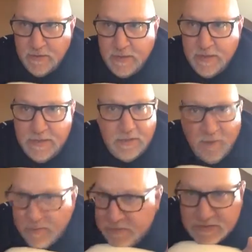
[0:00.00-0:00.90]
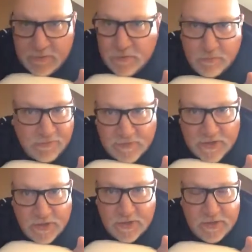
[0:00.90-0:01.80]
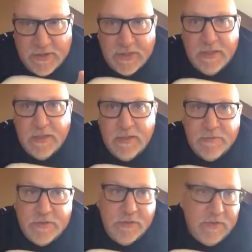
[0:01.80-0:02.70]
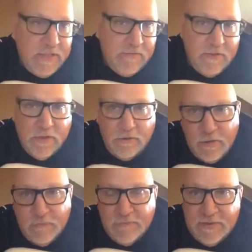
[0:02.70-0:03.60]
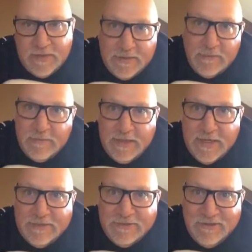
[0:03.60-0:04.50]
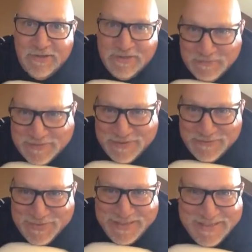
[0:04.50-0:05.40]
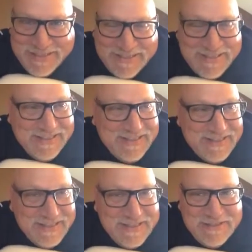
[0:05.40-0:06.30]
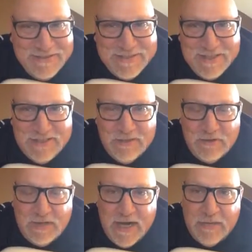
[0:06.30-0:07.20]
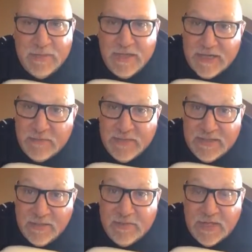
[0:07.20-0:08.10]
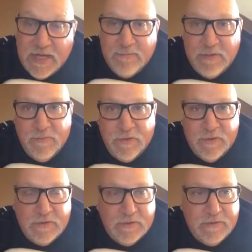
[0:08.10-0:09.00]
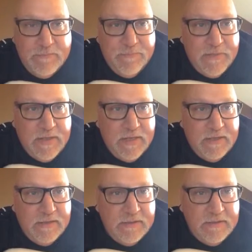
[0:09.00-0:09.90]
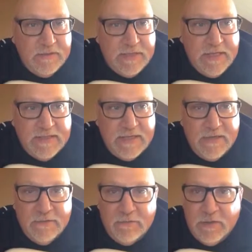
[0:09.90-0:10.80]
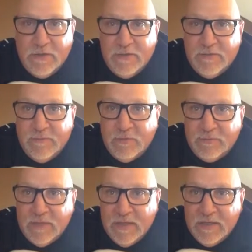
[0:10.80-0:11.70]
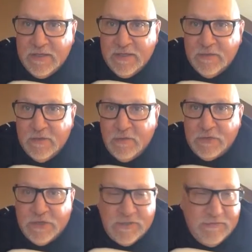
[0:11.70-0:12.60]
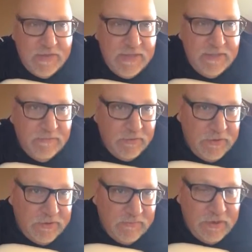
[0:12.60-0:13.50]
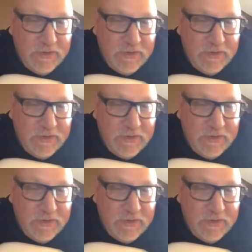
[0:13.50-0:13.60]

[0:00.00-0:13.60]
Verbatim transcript: and there might be some new refreshers that come so you never know hopefully not too many guys show up so we so it's not too crowded. But next week, sometime we will. Uh, he'll take us out on the road, and we'll he'll go over shifting, and we'll do some